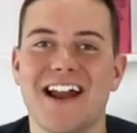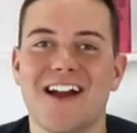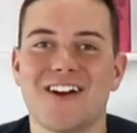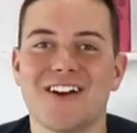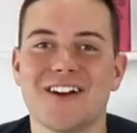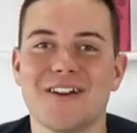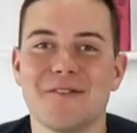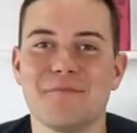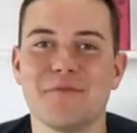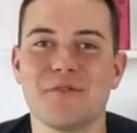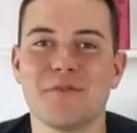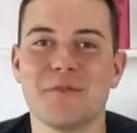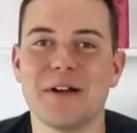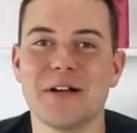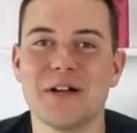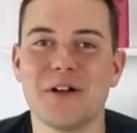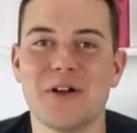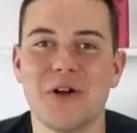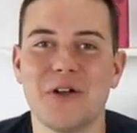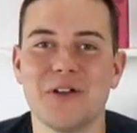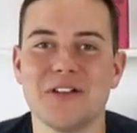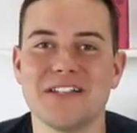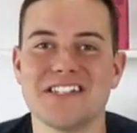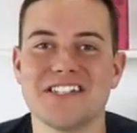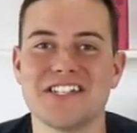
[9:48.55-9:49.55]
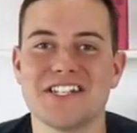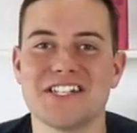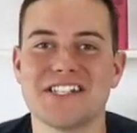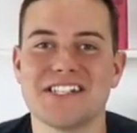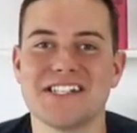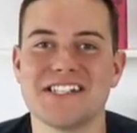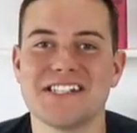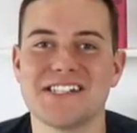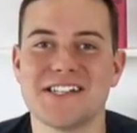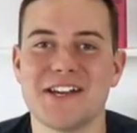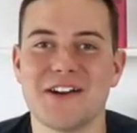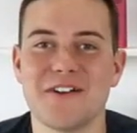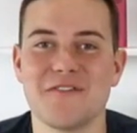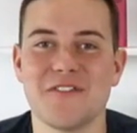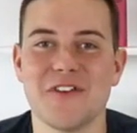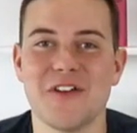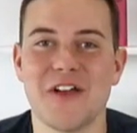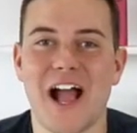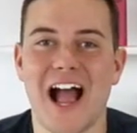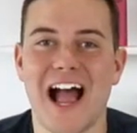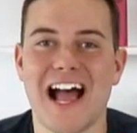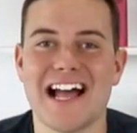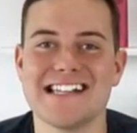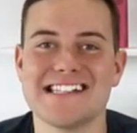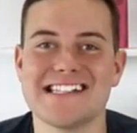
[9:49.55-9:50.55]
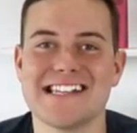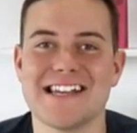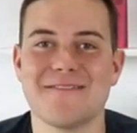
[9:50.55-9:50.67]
Our number one goal is just to serve you guys